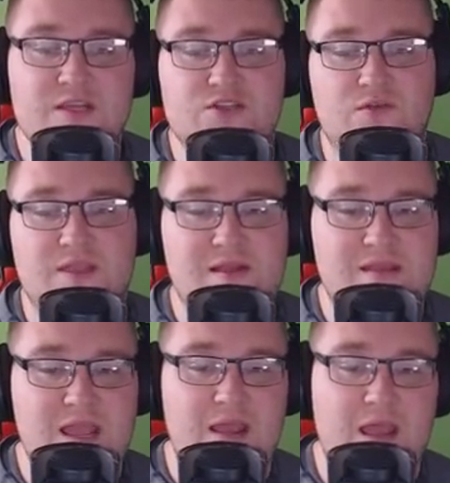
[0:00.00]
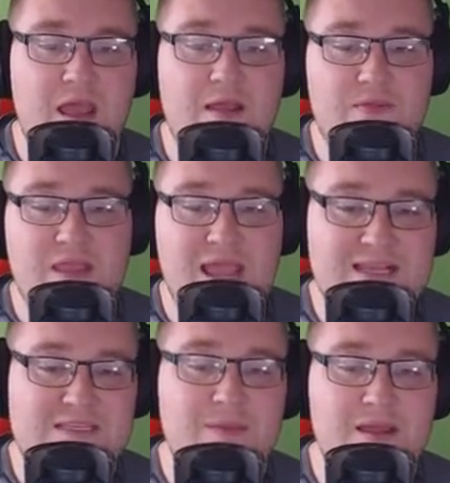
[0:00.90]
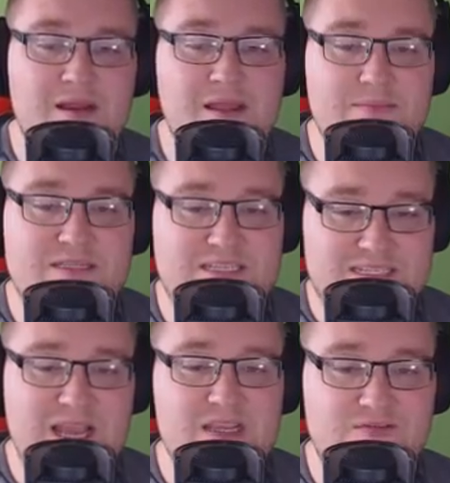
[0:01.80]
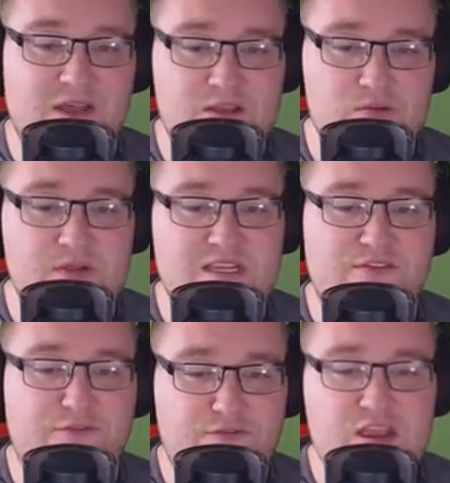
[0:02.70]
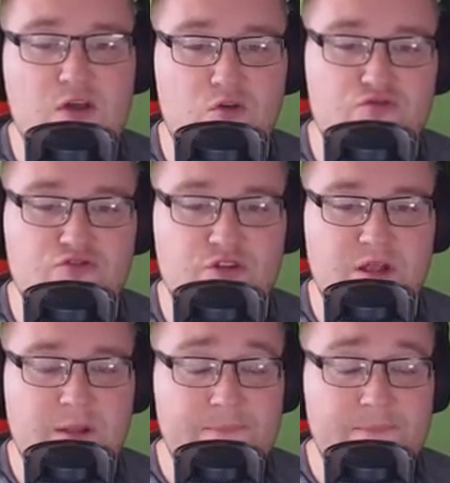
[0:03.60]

So the, uh, the estimated Adeptus Astartes value is 300